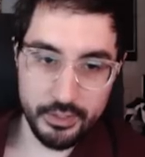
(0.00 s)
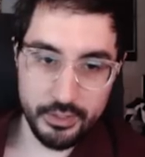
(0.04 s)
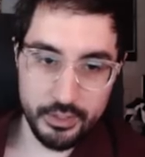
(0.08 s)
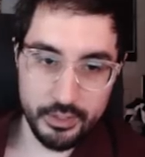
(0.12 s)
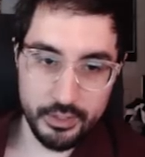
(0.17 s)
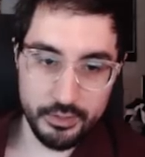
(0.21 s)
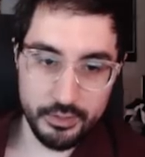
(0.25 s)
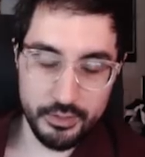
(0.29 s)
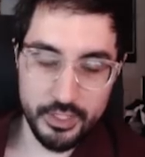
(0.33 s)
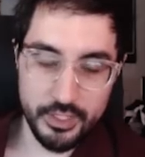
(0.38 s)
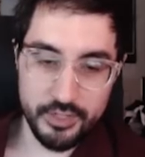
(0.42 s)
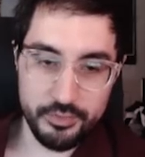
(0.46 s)

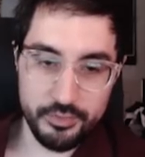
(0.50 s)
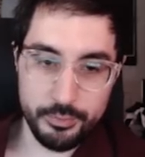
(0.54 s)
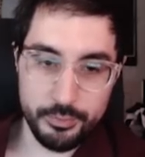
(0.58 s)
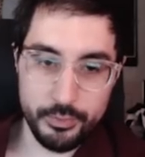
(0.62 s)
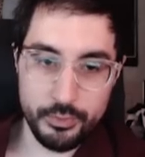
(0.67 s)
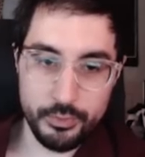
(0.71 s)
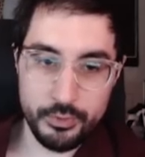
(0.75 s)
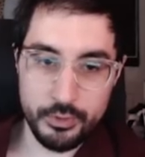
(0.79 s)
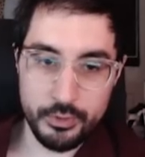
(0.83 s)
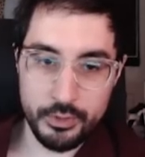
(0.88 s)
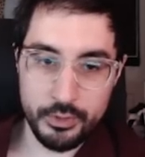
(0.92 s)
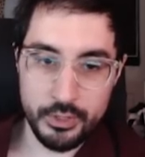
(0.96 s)
our life
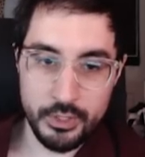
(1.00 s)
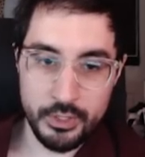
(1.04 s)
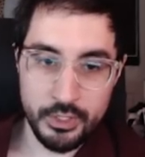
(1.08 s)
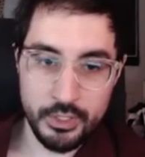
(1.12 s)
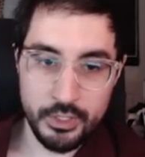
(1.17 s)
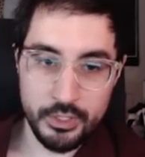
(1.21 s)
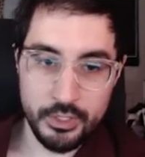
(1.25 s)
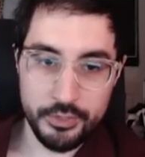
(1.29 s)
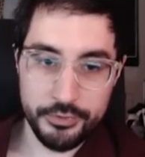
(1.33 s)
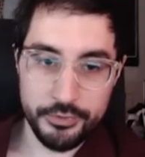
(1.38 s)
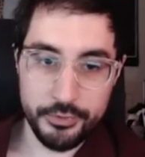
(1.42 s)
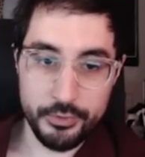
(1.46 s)
pool
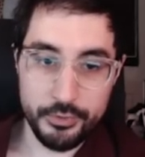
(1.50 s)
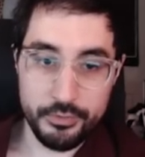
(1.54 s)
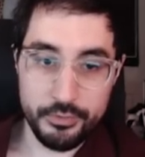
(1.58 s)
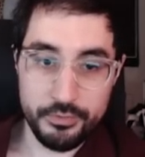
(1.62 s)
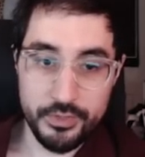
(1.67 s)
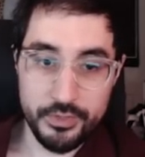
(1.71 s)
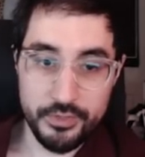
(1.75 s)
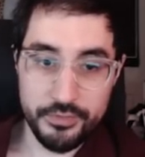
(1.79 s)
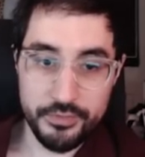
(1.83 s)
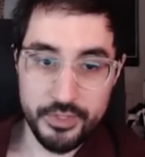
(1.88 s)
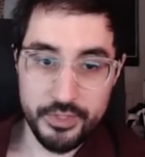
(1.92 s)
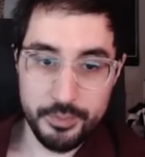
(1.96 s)
to
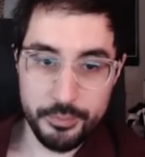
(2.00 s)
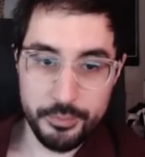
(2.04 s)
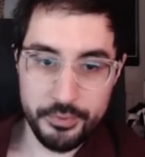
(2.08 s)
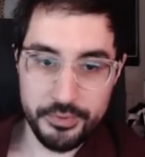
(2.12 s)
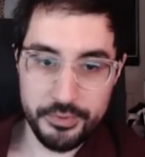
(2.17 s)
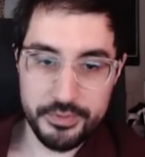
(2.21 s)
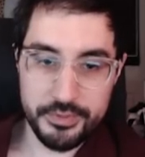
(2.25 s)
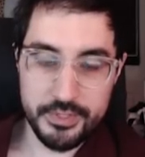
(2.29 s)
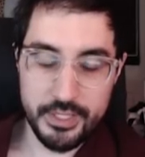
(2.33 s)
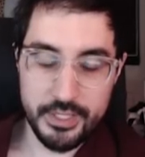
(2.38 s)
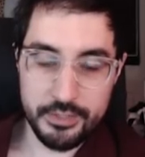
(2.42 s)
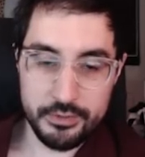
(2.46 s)

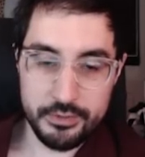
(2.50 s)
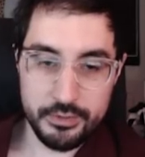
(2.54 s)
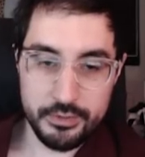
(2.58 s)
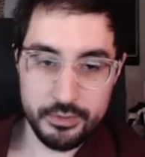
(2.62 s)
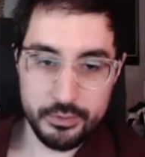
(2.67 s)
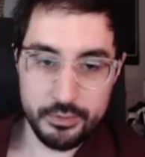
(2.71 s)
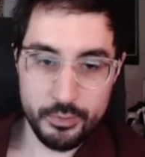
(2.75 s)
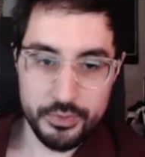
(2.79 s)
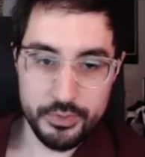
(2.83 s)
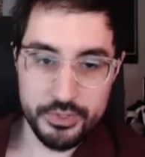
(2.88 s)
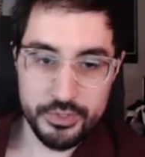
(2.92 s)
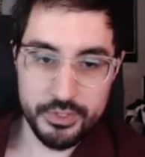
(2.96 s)
50%,
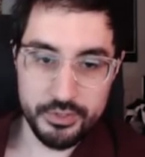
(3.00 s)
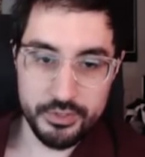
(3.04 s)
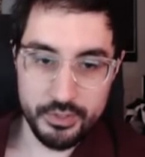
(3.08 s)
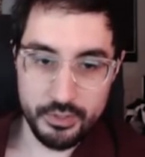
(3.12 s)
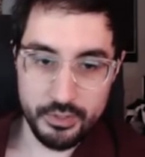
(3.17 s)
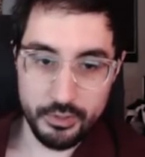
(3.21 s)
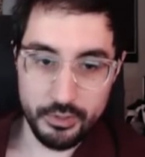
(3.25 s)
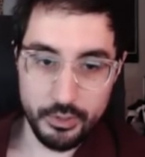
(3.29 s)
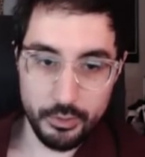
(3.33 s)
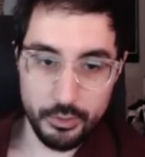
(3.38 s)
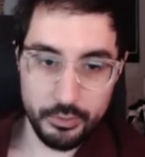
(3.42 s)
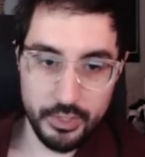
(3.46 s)
which is the
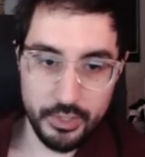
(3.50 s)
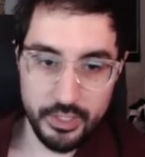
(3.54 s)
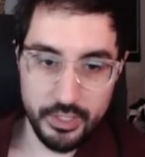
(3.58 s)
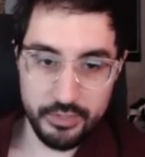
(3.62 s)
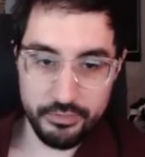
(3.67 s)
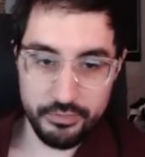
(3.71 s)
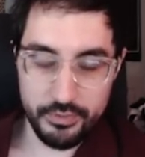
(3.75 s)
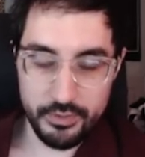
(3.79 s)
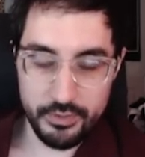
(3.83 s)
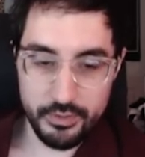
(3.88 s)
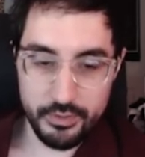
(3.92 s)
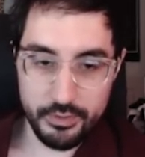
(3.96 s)
low
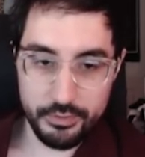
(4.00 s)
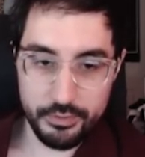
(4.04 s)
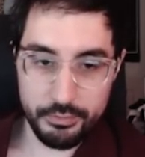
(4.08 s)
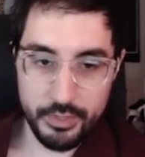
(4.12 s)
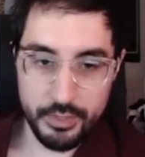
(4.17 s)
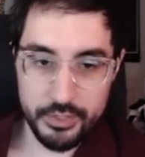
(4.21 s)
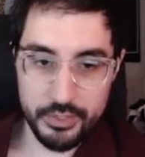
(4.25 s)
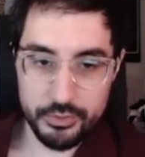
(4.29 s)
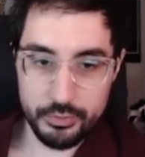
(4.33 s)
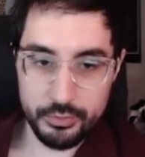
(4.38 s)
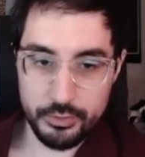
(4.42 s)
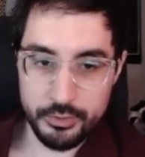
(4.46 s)
life
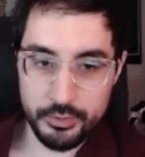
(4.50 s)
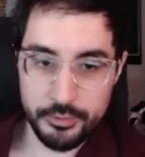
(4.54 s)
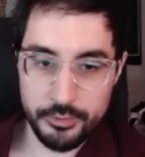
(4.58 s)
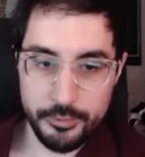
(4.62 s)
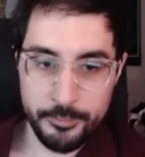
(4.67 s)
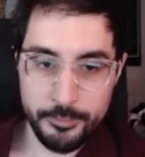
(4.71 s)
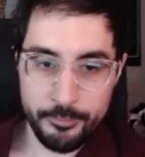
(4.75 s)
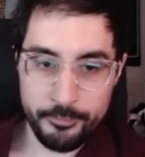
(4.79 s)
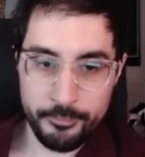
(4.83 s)
threshold.